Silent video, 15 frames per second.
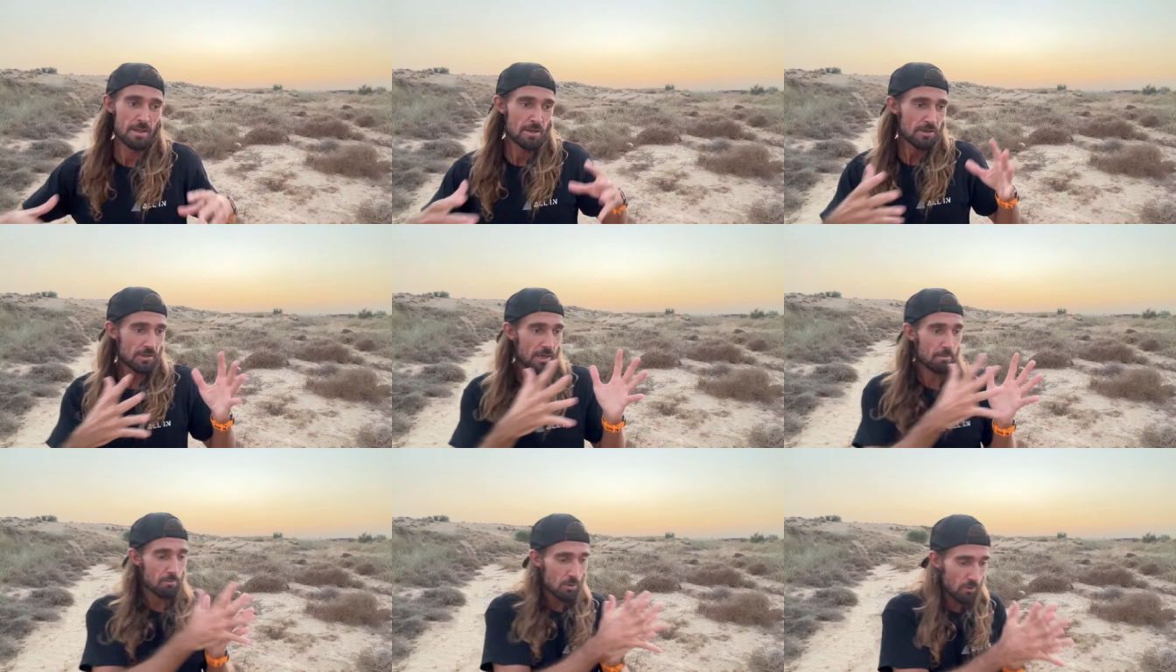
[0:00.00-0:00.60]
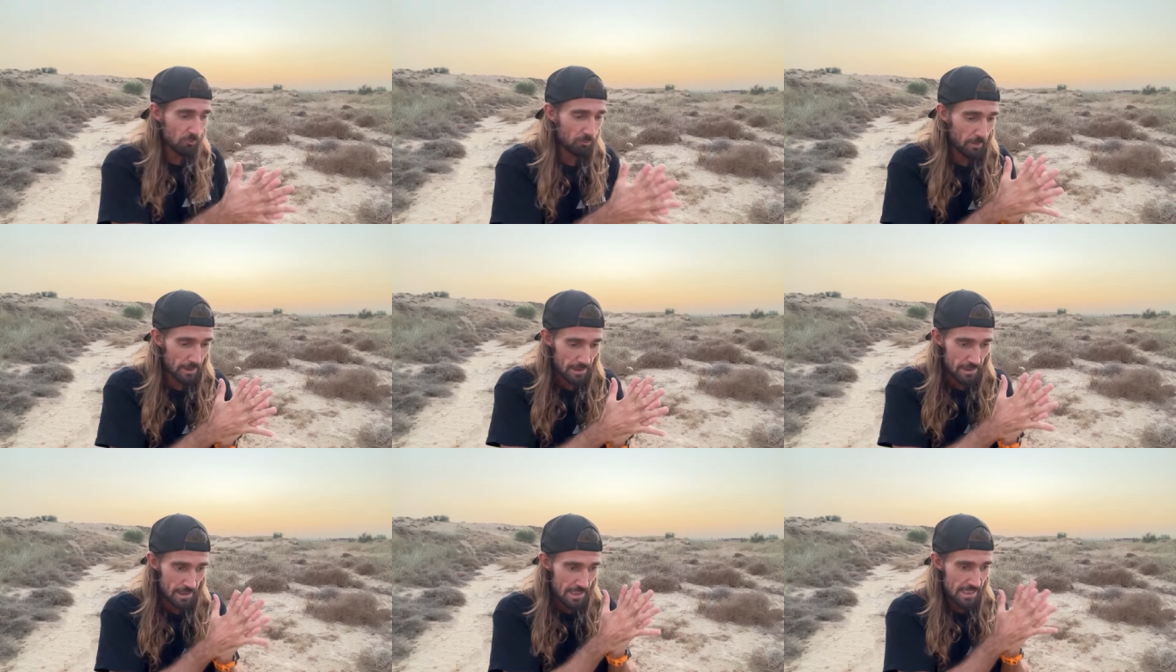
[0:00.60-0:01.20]
So I moved
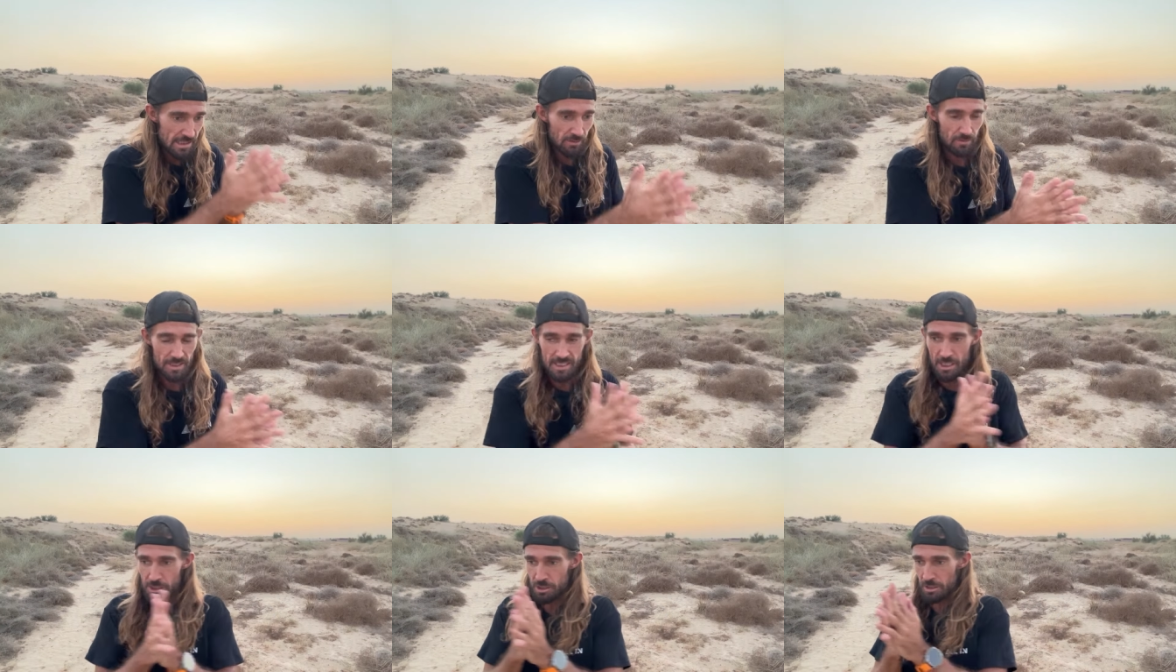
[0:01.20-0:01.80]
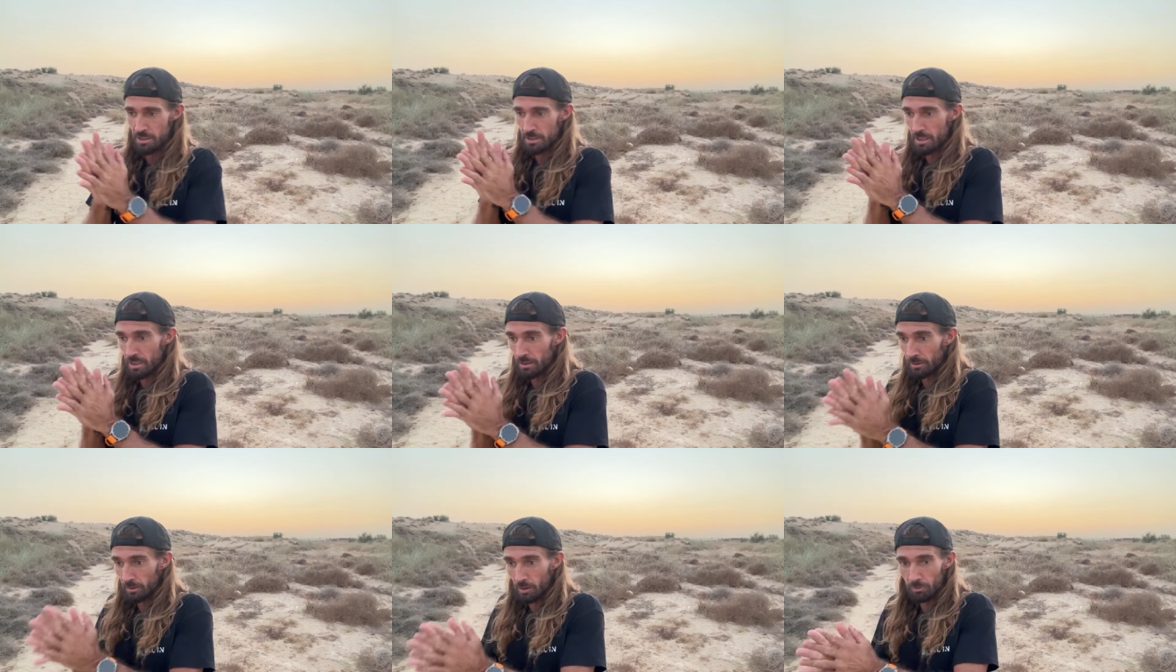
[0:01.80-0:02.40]
my interval session
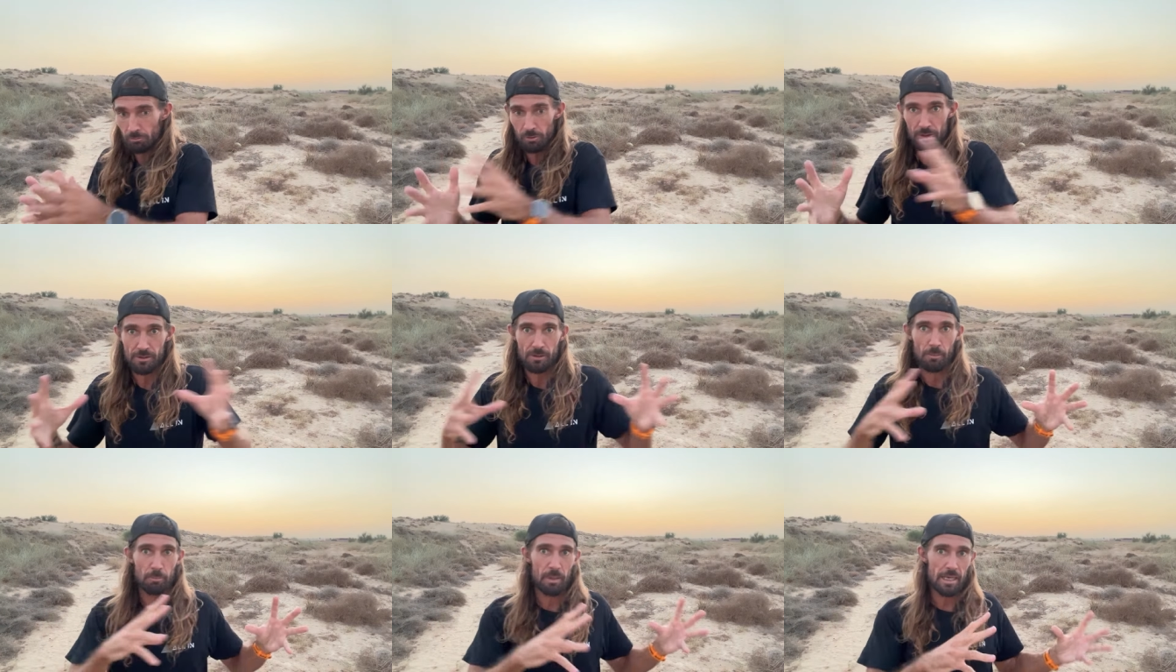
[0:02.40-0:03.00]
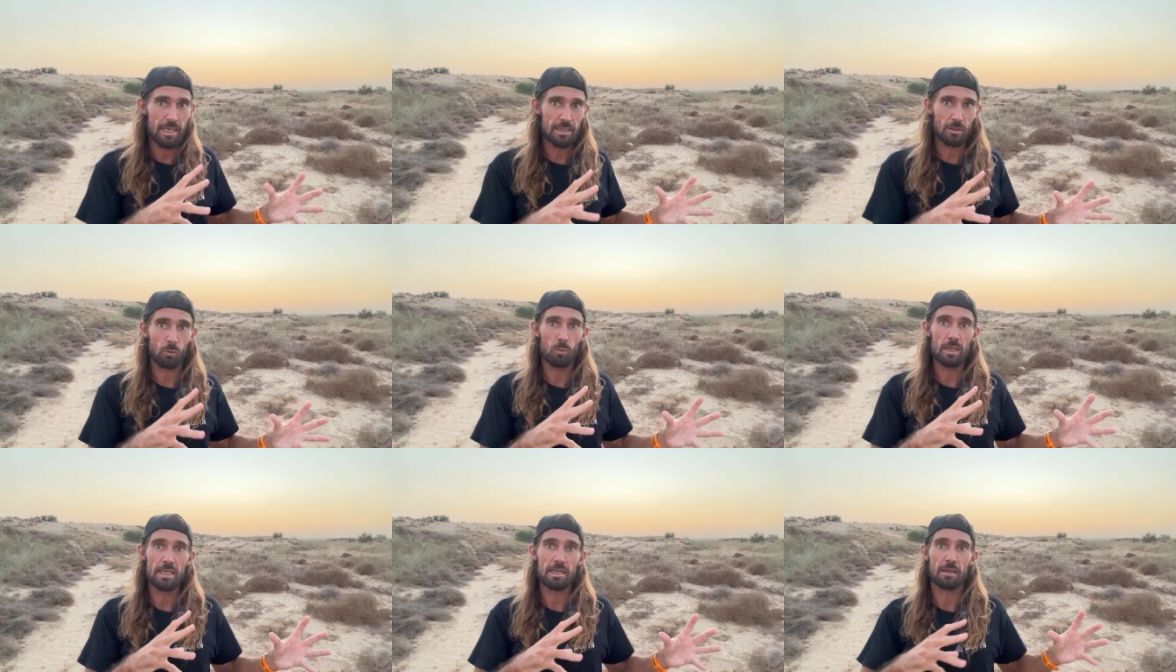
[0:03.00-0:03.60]
and long run to be in the
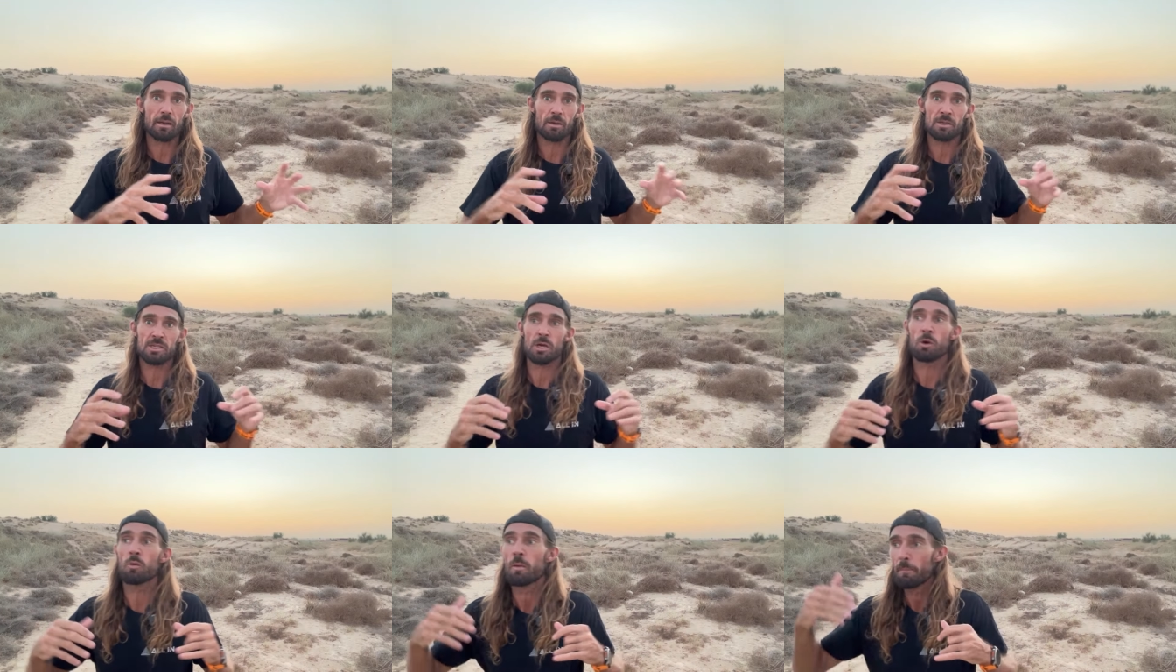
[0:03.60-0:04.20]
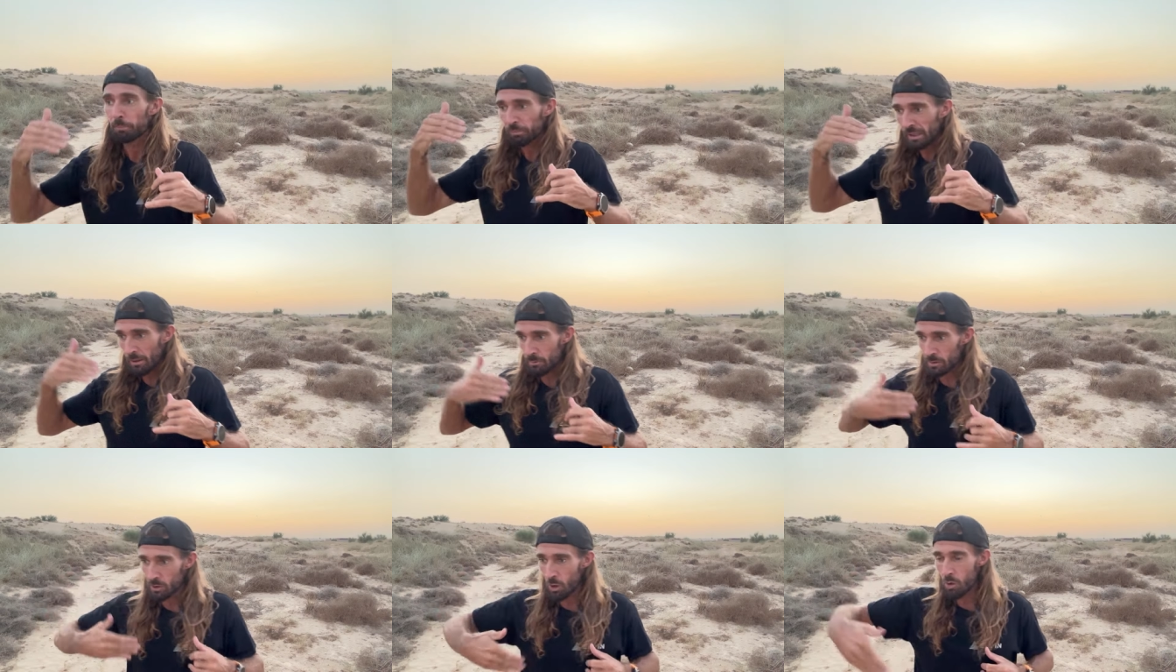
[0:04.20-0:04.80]
week. So I
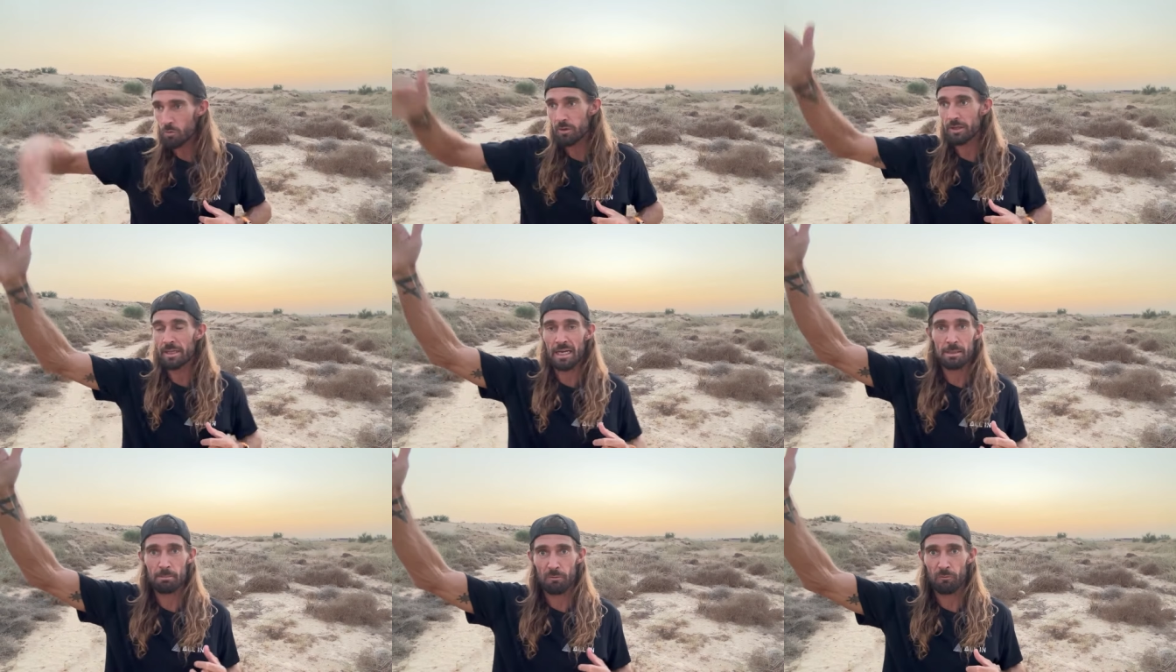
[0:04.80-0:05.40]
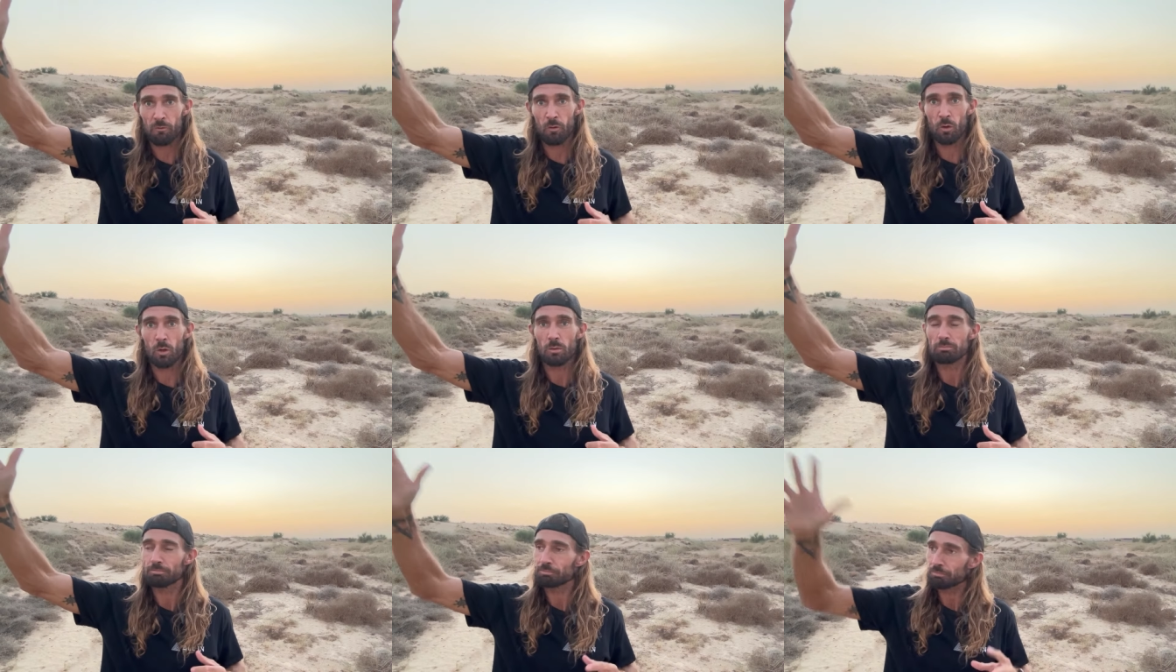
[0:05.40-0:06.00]
would go the night before.